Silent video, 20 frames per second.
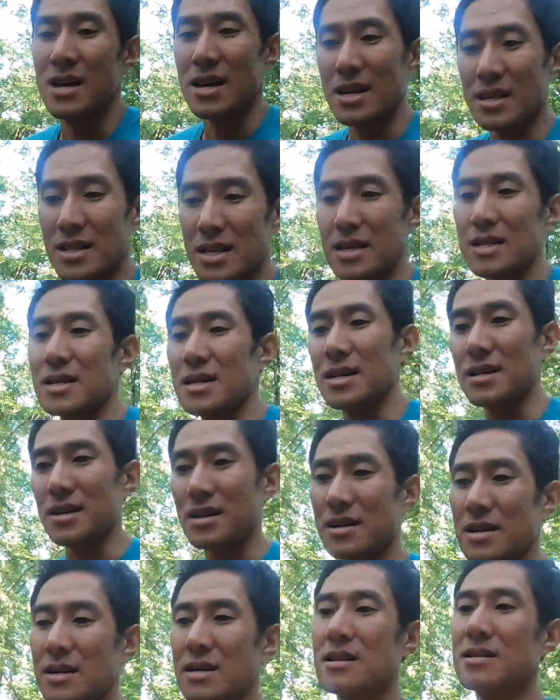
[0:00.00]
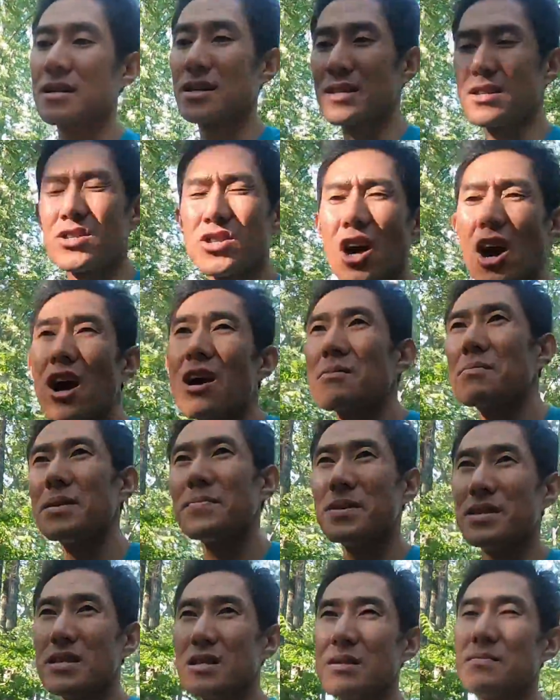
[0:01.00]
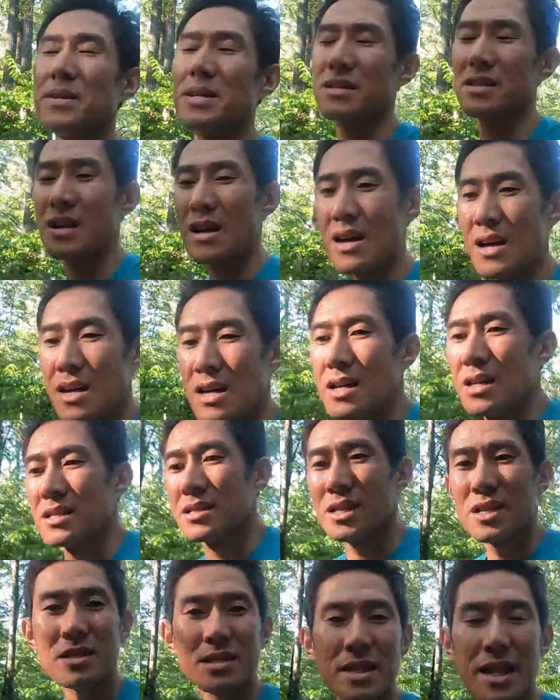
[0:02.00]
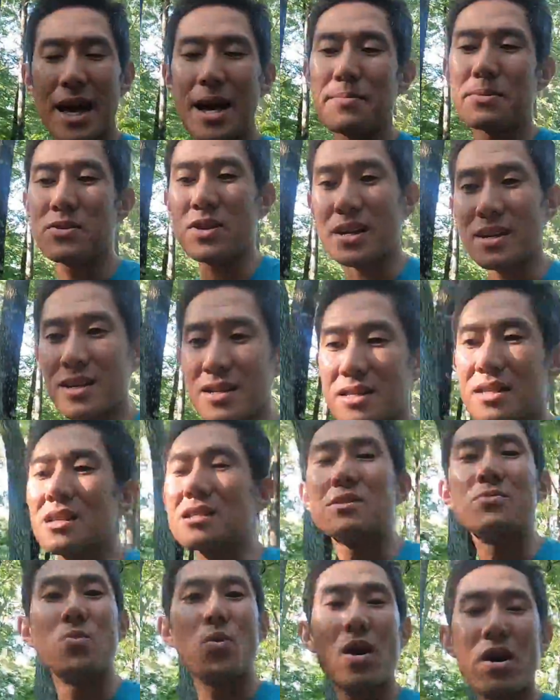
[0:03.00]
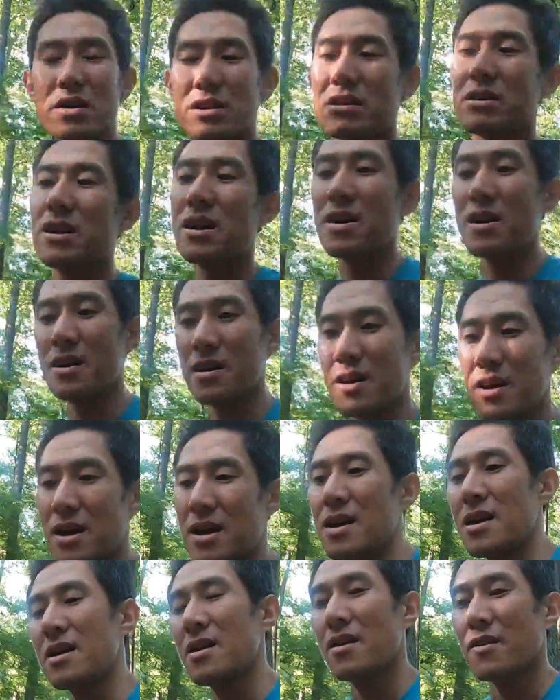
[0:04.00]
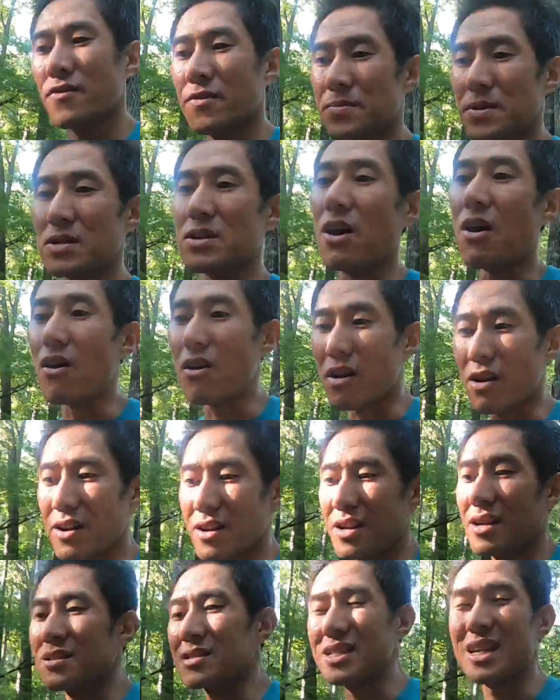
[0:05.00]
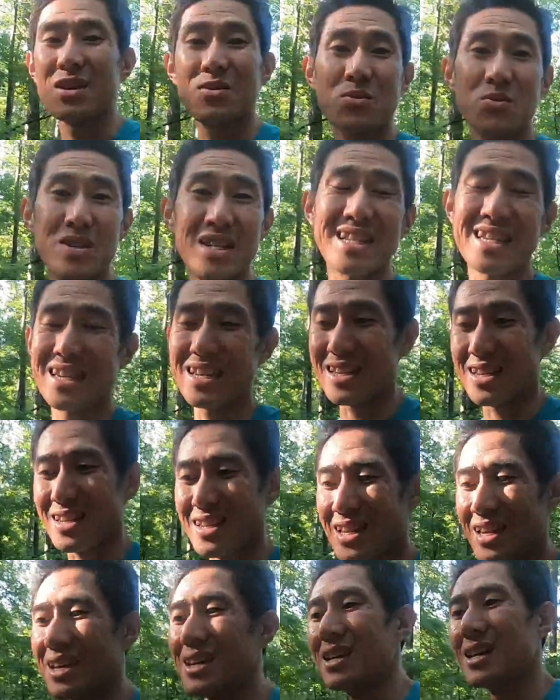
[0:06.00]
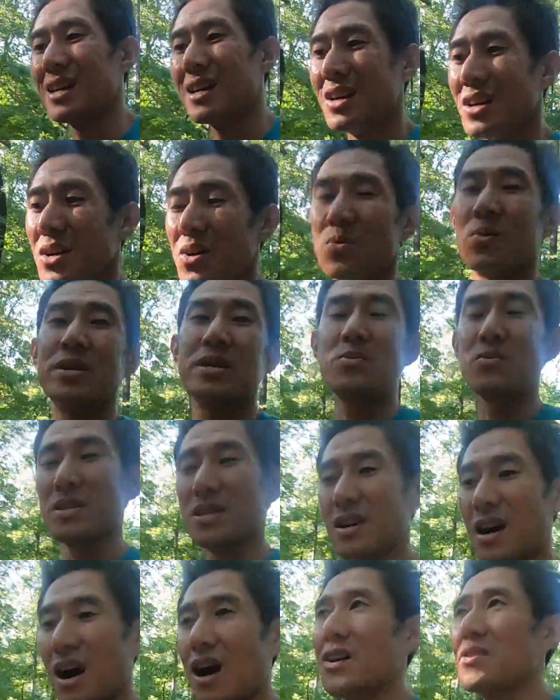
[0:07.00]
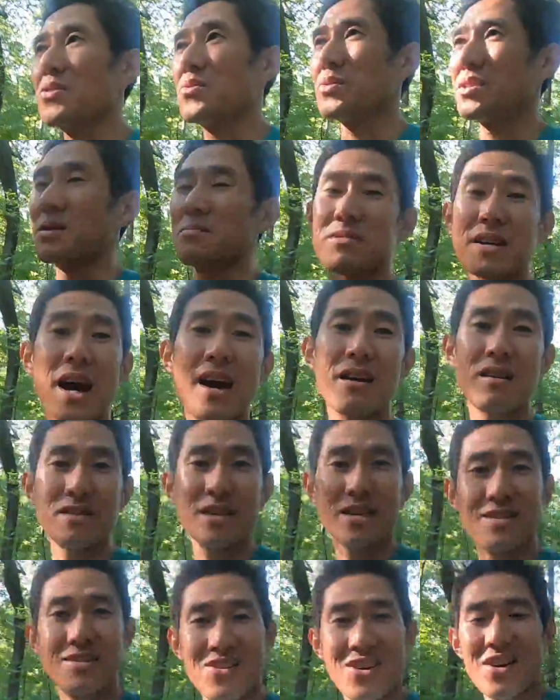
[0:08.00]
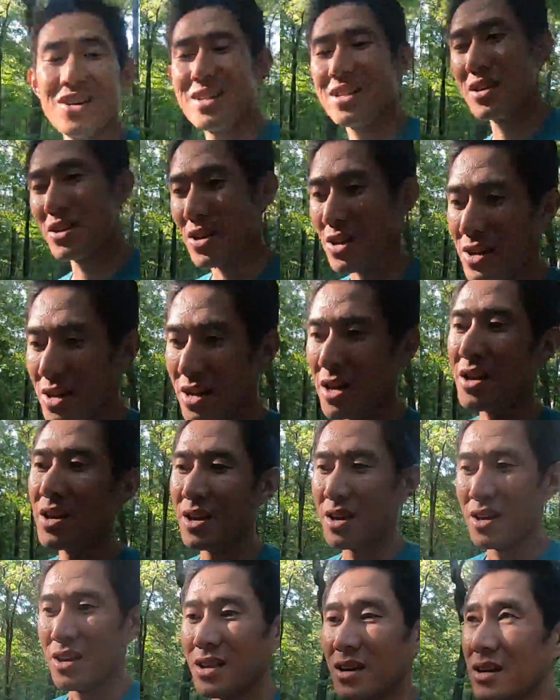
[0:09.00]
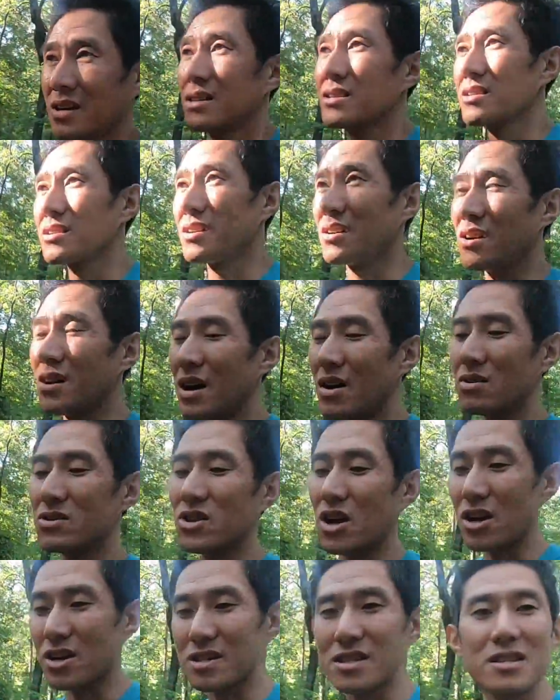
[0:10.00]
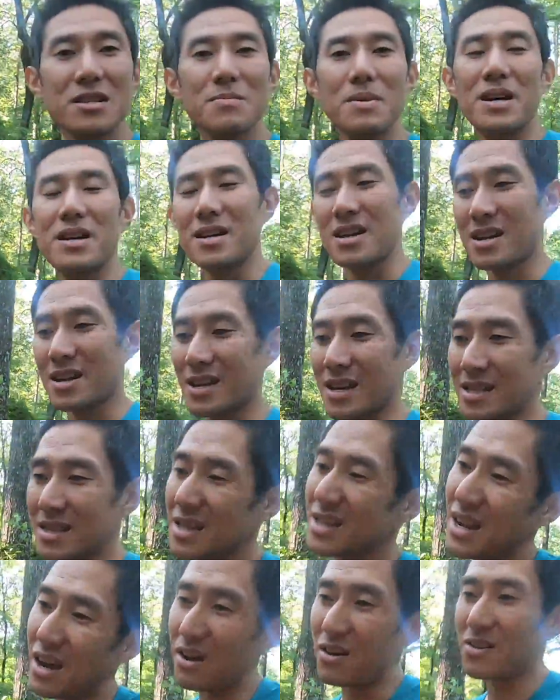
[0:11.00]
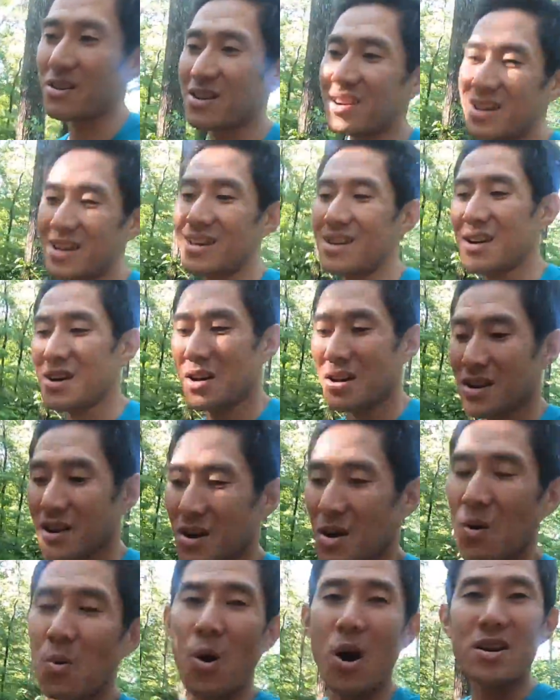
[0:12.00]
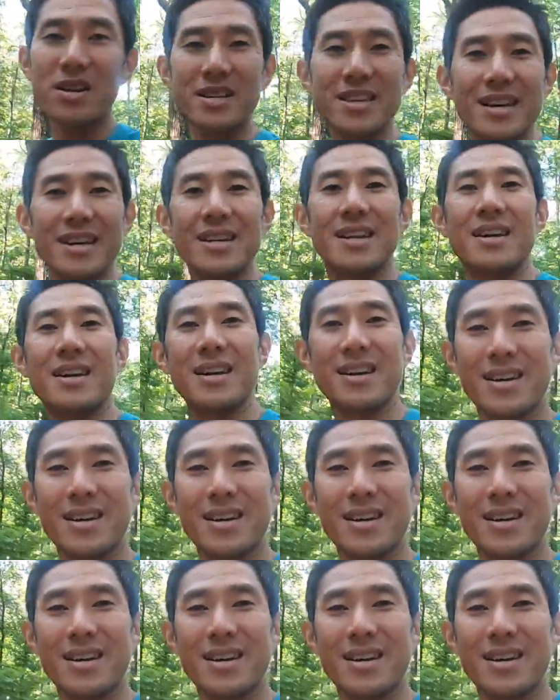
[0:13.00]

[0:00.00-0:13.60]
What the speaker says: and then gonna jog maybe a little bit this lap so I can get some water from the car, because I don't want to get it when it's really hot or when I'm tired later on. So I'll jog a little bit and then I'll walk again.